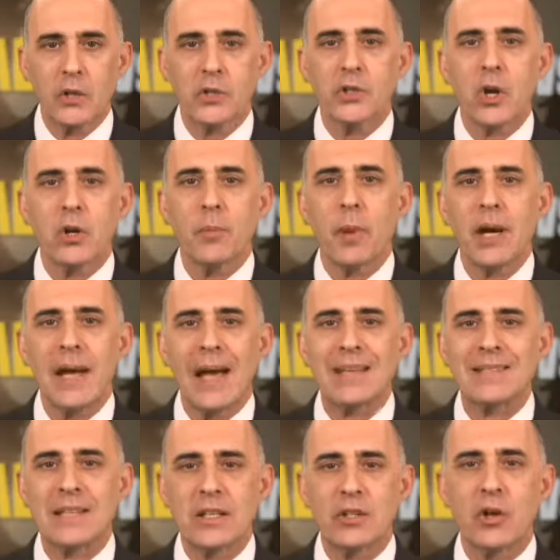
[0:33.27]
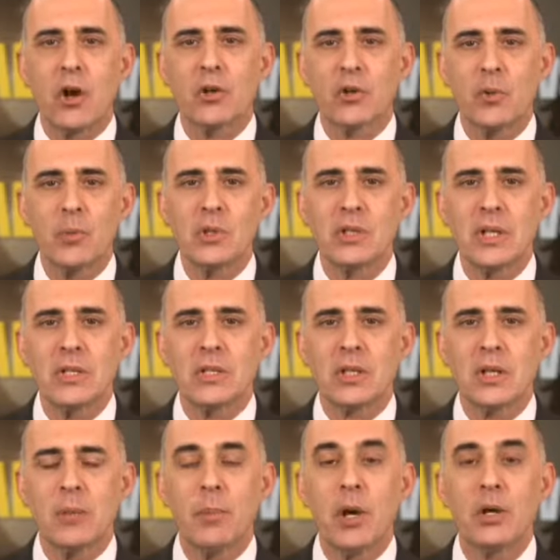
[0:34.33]
I started by asking Dr.
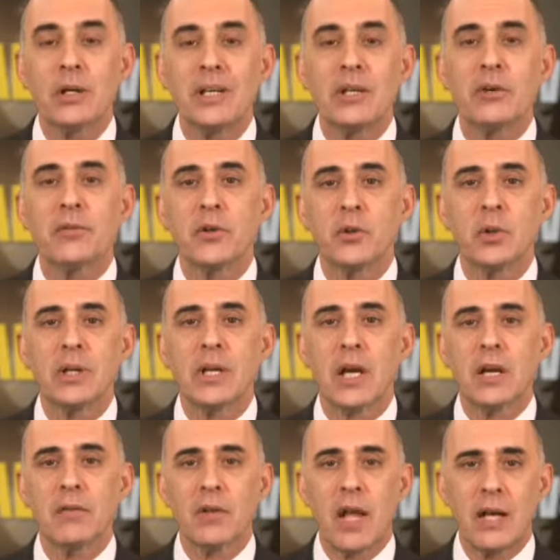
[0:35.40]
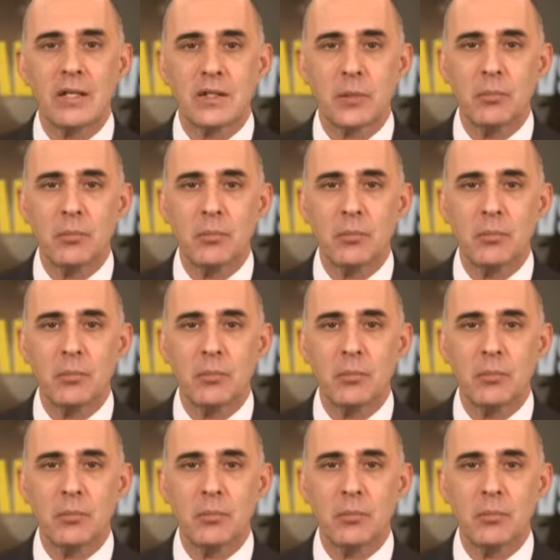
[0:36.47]
Brzezinski about an interview he gave last